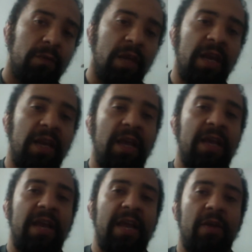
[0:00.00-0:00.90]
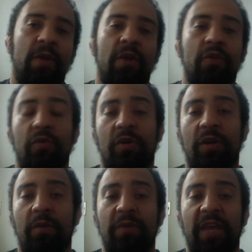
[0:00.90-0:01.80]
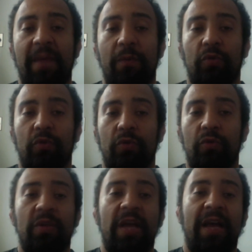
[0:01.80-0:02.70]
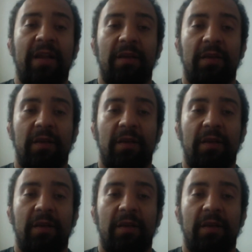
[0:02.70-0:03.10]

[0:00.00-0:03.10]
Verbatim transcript: and and eh, are you gonna be able to do that